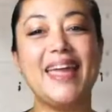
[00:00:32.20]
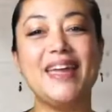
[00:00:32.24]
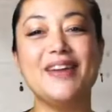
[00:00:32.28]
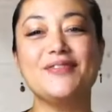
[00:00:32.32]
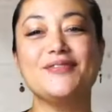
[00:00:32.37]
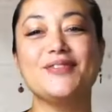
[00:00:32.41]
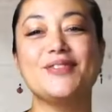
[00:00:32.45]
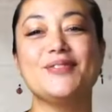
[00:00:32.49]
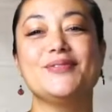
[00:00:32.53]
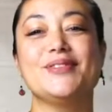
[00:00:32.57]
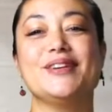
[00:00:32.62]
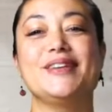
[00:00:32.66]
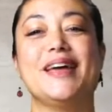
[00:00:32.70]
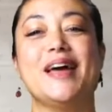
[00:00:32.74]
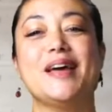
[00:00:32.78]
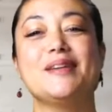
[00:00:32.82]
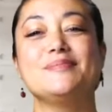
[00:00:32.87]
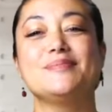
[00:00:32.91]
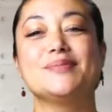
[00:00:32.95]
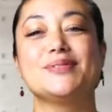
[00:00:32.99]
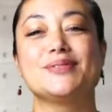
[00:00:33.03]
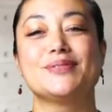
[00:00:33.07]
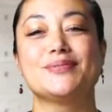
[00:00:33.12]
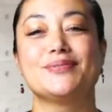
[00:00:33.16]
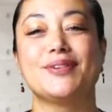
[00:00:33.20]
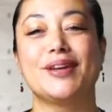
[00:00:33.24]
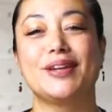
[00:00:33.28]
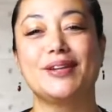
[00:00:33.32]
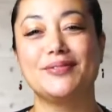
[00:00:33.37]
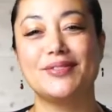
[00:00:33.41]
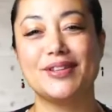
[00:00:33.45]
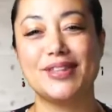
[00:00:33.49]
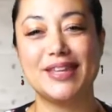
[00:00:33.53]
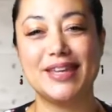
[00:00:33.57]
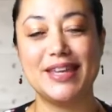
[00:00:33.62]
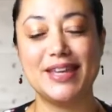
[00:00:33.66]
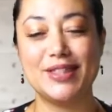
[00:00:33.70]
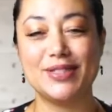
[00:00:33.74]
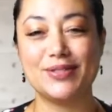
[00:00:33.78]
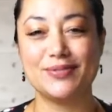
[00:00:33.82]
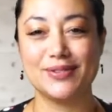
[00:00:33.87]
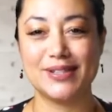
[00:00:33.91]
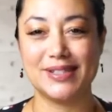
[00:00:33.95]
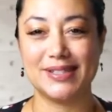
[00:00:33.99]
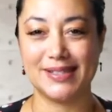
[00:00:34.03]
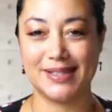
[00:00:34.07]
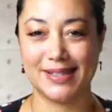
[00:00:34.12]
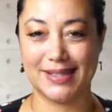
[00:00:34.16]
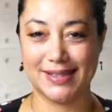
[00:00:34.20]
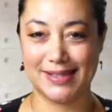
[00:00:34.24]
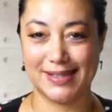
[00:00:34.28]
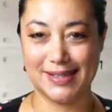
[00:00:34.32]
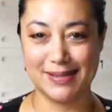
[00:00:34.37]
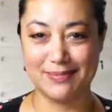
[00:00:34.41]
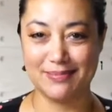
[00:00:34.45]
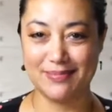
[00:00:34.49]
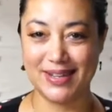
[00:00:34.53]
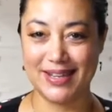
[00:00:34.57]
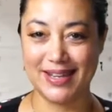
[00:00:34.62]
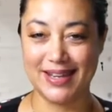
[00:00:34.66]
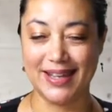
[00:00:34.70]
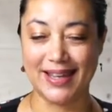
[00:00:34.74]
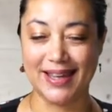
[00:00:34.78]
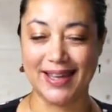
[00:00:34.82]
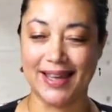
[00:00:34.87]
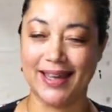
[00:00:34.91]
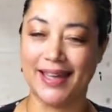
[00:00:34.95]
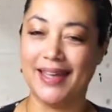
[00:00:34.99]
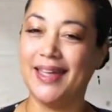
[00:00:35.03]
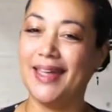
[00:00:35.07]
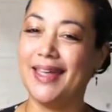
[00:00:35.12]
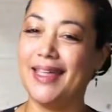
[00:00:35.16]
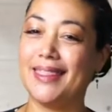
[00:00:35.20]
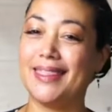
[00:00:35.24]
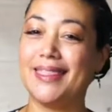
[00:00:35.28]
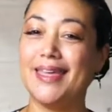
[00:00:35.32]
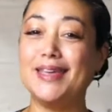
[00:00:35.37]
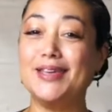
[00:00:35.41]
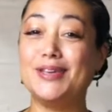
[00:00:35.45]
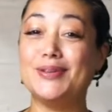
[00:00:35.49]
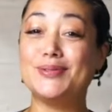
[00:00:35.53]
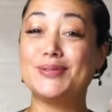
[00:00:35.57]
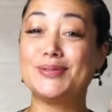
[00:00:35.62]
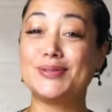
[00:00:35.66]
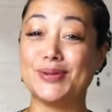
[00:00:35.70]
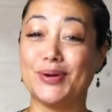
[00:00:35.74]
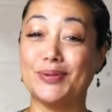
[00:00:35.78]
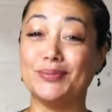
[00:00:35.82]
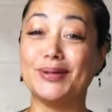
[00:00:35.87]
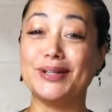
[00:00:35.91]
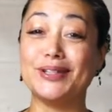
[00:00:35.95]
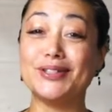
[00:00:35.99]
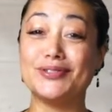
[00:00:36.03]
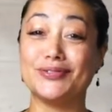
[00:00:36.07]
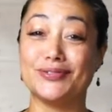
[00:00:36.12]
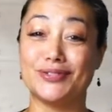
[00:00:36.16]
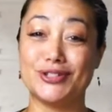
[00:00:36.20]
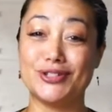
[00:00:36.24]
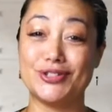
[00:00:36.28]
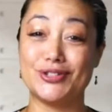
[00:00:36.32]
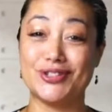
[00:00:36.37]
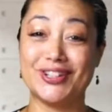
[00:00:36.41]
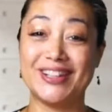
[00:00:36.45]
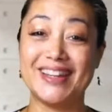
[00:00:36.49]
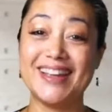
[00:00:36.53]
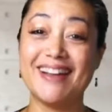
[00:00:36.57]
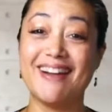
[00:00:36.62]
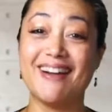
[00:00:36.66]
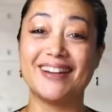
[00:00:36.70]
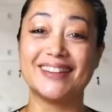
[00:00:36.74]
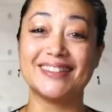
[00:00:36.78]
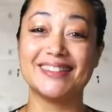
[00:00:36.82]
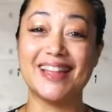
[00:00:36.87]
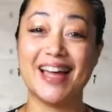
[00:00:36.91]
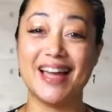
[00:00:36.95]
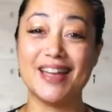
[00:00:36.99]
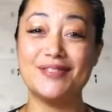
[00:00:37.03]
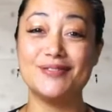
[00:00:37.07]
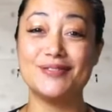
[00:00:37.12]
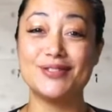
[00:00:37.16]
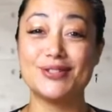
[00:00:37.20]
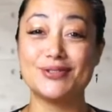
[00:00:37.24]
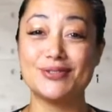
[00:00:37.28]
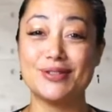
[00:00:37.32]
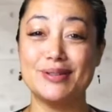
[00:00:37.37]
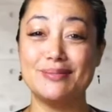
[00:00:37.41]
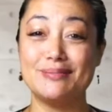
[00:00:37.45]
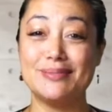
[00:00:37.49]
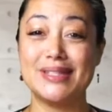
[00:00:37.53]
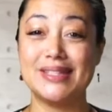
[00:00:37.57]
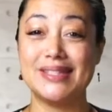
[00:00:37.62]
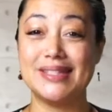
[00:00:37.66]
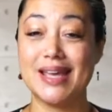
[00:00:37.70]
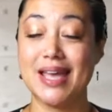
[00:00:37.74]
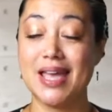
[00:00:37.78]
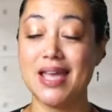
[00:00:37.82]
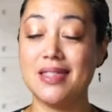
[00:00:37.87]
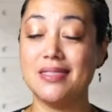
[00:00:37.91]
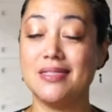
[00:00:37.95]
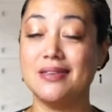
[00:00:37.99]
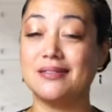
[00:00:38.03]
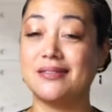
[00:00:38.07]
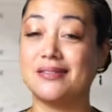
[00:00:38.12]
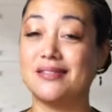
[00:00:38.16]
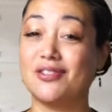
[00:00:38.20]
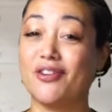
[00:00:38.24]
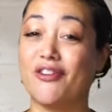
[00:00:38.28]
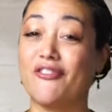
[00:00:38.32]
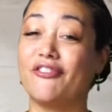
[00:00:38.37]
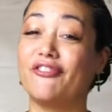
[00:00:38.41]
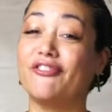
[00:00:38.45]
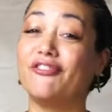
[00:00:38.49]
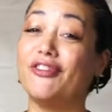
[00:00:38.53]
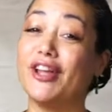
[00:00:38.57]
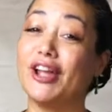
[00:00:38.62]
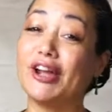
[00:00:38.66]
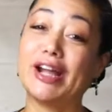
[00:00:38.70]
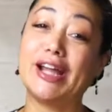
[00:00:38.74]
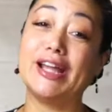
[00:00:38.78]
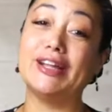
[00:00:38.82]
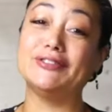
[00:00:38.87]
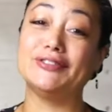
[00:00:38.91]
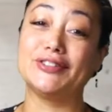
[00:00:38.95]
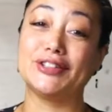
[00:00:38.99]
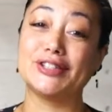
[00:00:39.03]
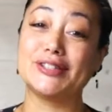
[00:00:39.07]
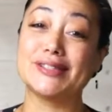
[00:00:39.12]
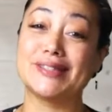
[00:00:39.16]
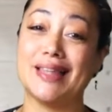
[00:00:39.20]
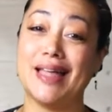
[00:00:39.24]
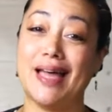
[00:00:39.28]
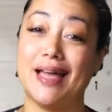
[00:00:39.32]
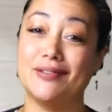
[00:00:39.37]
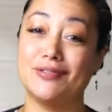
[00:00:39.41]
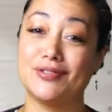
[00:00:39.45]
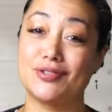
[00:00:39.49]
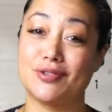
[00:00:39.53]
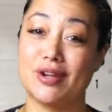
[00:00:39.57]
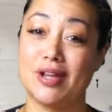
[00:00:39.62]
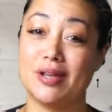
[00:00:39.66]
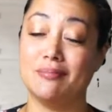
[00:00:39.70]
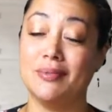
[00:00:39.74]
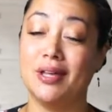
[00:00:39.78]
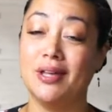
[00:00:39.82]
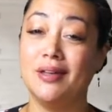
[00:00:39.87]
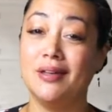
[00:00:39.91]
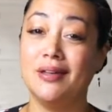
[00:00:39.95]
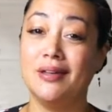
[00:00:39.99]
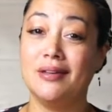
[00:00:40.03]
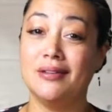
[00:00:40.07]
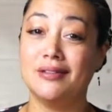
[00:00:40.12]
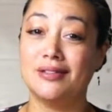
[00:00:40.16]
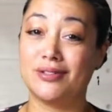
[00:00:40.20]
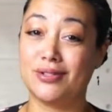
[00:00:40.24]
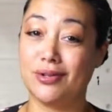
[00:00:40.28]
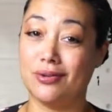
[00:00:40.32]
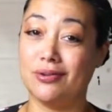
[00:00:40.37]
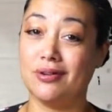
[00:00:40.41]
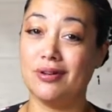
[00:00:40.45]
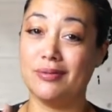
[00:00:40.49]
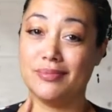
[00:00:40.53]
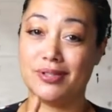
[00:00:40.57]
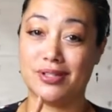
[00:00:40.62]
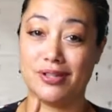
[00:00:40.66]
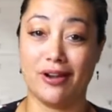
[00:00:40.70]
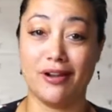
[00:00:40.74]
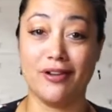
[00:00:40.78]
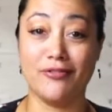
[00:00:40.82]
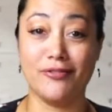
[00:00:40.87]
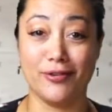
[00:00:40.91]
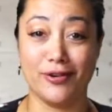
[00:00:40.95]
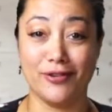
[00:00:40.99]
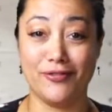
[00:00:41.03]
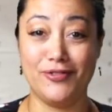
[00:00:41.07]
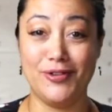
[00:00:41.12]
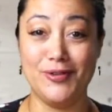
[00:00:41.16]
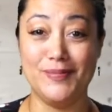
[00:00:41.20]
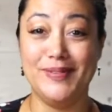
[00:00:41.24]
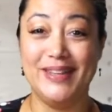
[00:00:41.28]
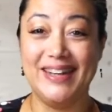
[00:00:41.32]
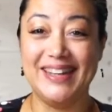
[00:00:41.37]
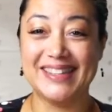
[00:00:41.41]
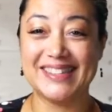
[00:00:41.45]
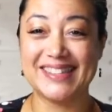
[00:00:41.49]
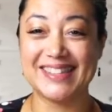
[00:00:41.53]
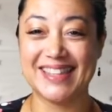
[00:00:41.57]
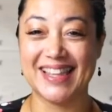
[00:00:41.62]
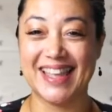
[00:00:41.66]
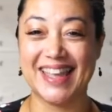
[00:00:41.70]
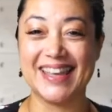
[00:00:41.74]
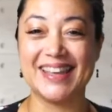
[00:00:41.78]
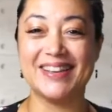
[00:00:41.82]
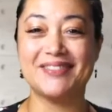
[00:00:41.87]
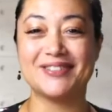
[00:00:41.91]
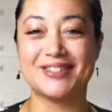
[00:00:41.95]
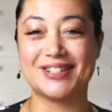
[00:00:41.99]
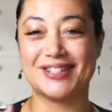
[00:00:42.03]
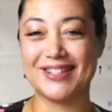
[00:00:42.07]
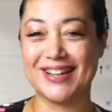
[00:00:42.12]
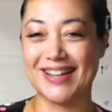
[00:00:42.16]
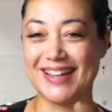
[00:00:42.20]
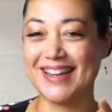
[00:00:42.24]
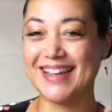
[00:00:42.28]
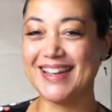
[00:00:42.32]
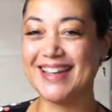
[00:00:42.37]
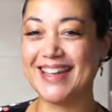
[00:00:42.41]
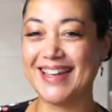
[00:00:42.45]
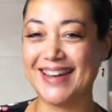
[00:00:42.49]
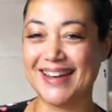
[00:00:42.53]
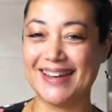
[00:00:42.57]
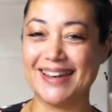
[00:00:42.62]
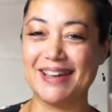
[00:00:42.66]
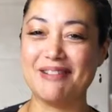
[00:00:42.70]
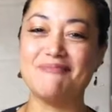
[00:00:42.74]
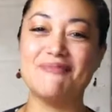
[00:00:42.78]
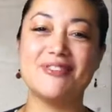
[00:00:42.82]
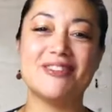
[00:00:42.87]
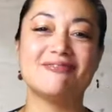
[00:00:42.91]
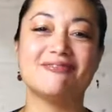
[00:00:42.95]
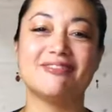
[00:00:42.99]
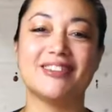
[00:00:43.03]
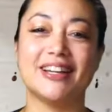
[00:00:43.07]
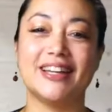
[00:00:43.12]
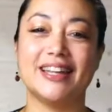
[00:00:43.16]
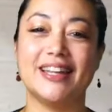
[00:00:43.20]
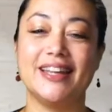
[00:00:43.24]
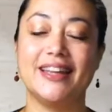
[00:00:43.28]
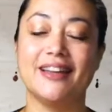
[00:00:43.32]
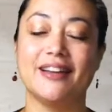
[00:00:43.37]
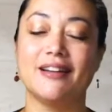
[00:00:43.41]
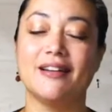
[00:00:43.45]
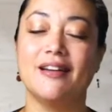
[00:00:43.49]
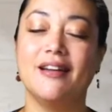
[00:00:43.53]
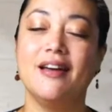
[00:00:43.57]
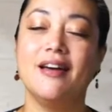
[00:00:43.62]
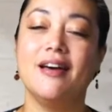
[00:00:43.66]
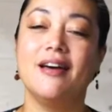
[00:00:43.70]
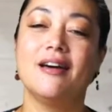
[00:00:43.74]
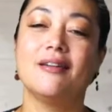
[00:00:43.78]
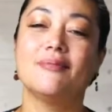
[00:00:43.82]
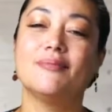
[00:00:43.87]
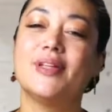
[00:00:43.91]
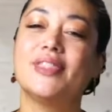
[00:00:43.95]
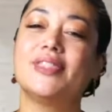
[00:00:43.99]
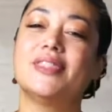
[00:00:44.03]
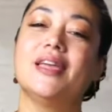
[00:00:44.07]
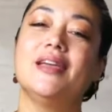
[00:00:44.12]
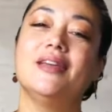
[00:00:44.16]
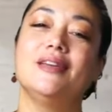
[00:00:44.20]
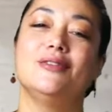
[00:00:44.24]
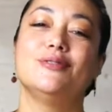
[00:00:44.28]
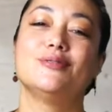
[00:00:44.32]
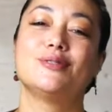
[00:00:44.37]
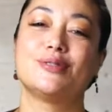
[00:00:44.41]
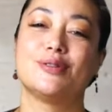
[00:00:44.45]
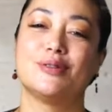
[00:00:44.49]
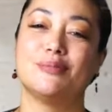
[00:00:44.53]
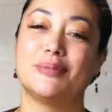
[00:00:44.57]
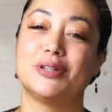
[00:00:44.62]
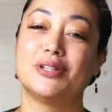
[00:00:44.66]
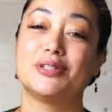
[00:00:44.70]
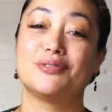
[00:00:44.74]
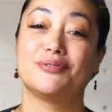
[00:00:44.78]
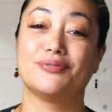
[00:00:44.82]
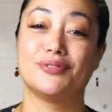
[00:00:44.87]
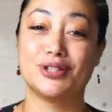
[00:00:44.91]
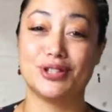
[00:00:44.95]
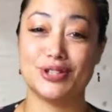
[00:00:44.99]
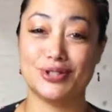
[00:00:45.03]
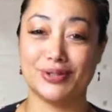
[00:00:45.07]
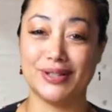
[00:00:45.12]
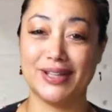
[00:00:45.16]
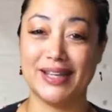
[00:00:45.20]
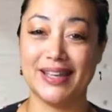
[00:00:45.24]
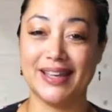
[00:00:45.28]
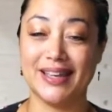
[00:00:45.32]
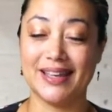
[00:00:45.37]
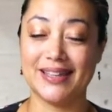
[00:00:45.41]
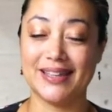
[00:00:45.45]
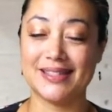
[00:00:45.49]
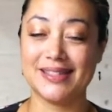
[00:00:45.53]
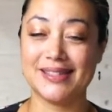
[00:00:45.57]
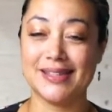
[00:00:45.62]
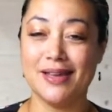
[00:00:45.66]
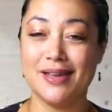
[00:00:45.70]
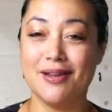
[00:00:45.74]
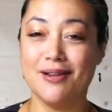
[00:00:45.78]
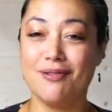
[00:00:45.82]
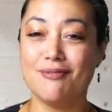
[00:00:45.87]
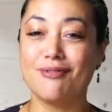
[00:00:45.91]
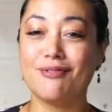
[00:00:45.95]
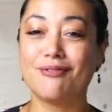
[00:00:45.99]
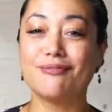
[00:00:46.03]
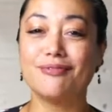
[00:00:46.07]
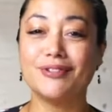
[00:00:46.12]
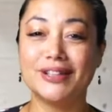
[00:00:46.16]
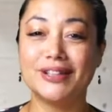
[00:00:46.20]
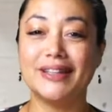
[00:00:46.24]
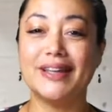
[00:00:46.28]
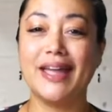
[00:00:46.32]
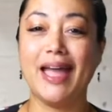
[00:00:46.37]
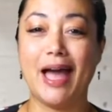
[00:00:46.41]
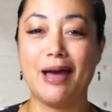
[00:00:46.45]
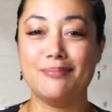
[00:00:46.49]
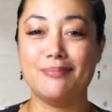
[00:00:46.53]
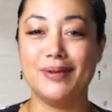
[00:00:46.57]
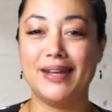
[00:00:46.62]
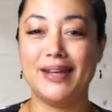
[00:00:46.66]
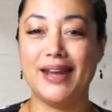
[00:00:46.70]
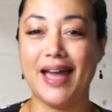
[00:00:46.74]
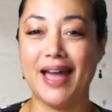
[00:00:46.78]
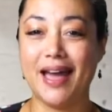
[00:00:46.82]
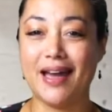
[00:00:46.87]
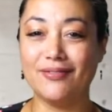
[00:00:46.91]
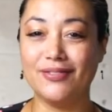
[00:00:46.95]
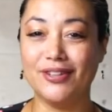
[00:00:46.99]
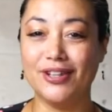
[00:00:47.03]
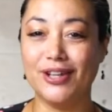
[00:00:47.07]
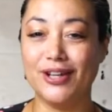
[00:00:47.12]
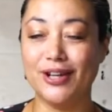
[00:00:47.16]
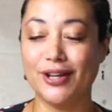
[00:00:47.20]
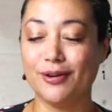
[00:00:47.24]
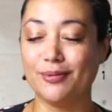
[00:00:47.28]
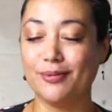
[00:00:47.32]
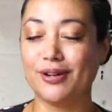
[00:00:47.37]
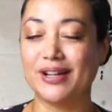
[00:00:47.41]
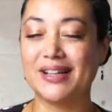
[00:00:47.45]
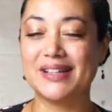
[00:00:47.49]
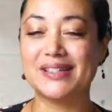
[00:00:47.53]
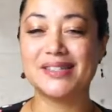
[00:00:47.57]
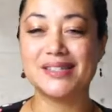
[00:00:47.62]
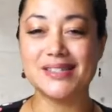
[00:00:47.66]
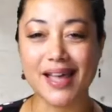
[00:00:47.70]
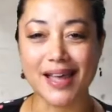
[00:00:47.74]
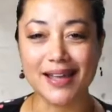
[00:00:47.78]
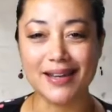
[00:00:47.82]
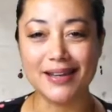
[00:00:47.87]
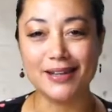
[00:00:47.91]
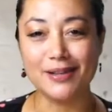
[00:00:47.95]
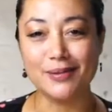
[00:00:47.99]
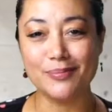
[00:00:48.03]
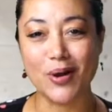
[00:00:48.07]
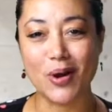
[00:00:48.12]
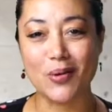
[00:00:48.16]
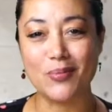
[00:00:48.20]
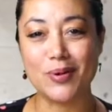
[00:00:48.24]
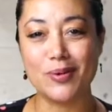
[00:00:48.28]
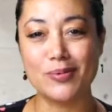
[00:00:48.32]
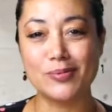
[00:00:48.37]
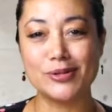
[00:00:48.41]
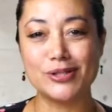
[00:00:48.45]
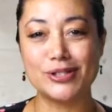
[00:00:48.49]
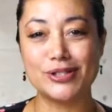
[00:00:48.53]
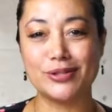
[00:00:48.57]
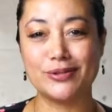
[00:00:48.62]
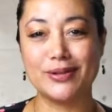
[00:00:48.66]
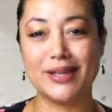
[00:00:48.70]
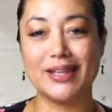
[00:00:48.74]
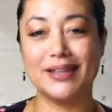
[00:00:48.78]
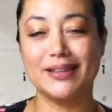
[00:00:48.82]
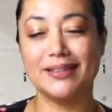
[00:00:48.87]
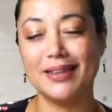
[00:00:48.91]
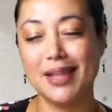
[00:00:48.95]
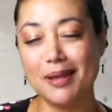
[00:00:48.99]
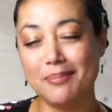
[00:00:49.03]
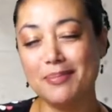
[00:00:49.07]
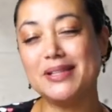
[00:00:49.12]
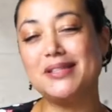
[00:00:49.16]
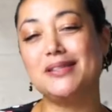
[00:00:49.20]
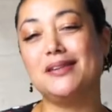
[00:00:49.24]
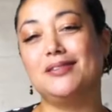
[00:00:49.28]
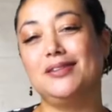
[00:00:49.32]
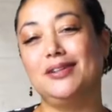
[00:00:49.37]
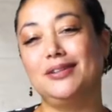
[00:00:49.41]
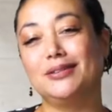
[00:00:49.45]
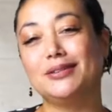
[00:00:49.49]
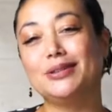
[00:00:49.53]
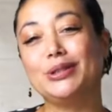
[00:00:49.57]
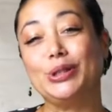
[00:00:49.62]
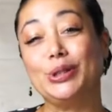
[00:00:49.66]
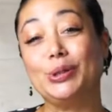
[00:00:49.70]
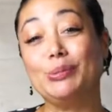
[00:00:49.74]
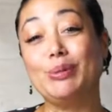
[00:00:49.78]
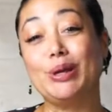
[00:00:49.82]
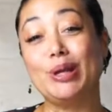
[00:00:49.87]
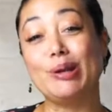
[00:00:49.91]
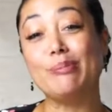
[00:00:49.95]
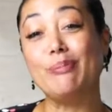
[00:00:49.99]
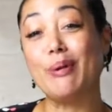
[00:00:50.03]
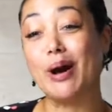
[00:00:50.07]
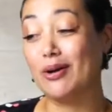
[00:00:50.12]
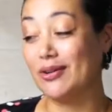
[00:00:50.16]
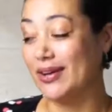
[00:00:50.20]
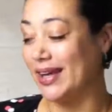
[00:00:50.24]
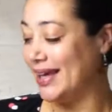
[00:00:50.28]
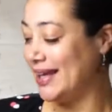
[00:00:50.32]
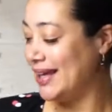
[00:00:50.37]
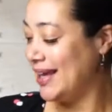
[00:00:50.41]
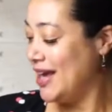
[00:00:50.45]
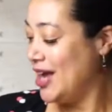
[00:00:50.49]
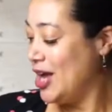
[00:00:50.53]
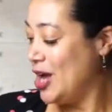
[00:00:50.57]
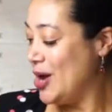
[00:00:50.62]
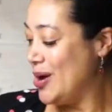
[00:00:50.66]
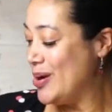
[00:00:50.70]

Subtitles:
Hey everyone, I'm Serena with Key 360 Media. Thank you so much for joining our live stream today. This is our very first live stream, so I'm sorry for a few minutes late. We're trying to get it up and running here, but thank you so much for joining us. We're really happy to have you here. We're excited about what we're doing. Let me tell you a little bit about it.